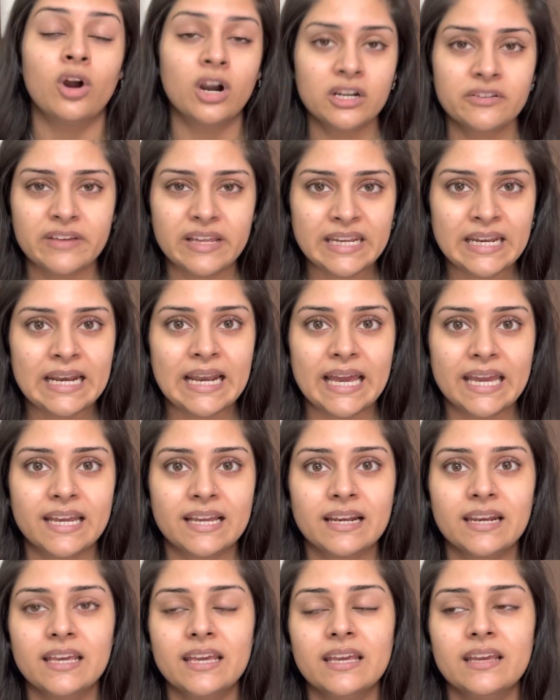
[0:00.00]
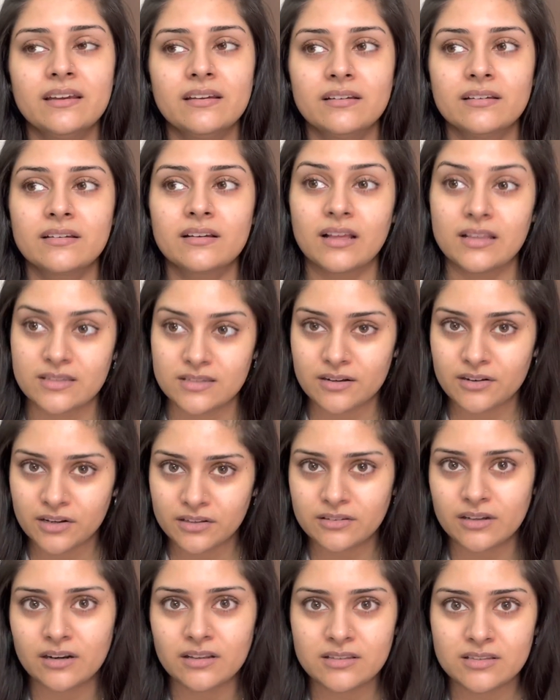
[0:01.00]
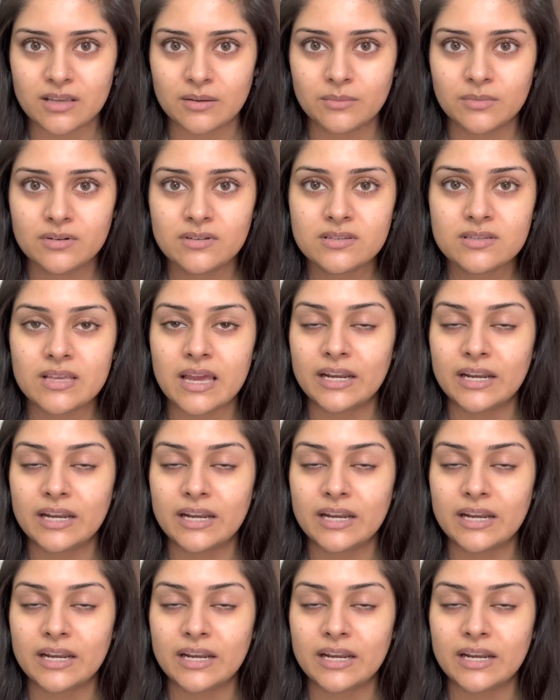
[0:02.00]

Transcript: Not very likely, considering that it's summers.